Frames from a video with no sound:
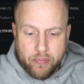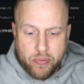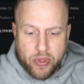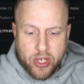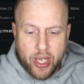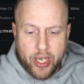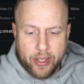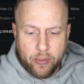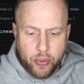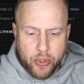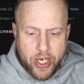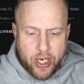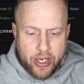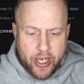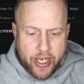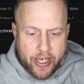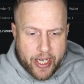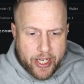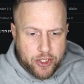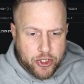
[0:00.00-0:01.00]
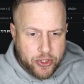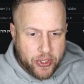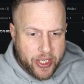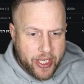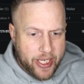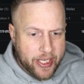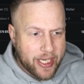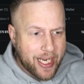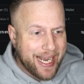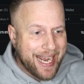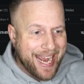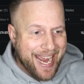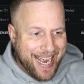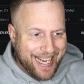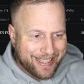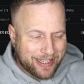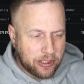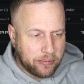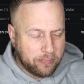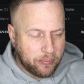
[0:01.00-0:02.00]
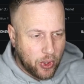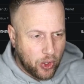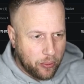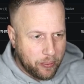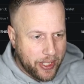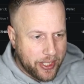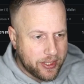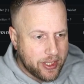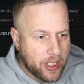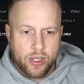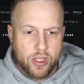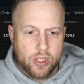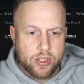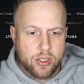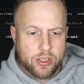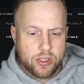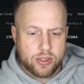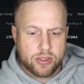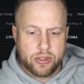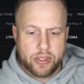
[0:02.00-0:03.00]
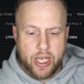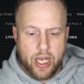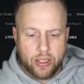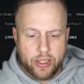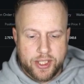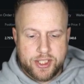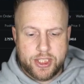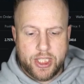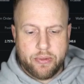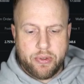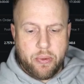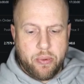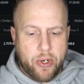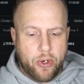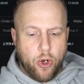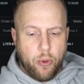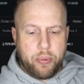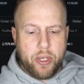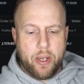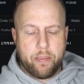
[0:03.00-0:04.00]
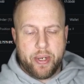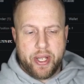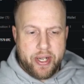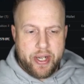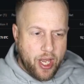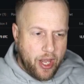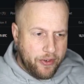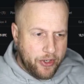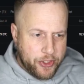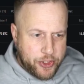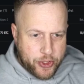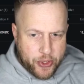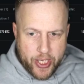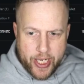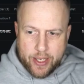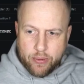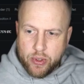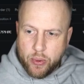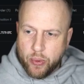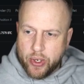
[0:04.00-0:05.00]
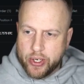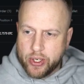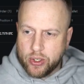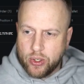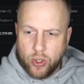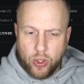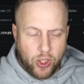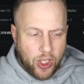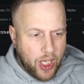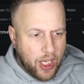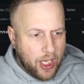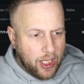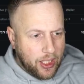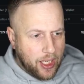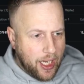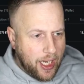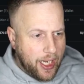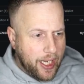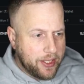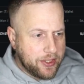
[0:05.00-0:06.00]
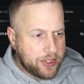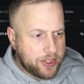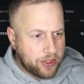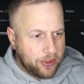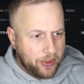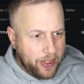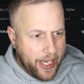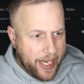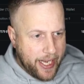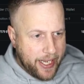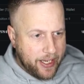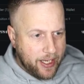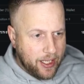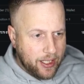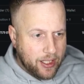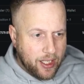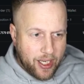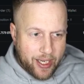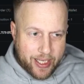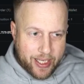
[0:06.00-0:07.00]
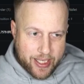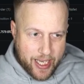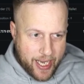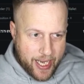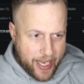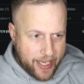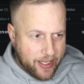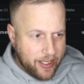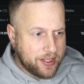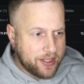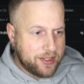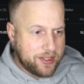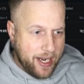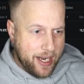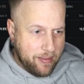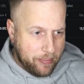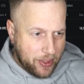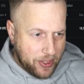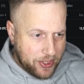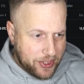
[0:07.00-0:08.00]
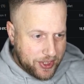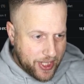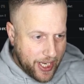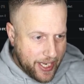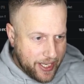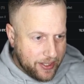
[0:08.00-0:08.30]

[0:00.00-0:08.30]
and we are in a trade at the moment. So now let's say we wanna open up another trade. We wanna go long on Solana, again, 10%.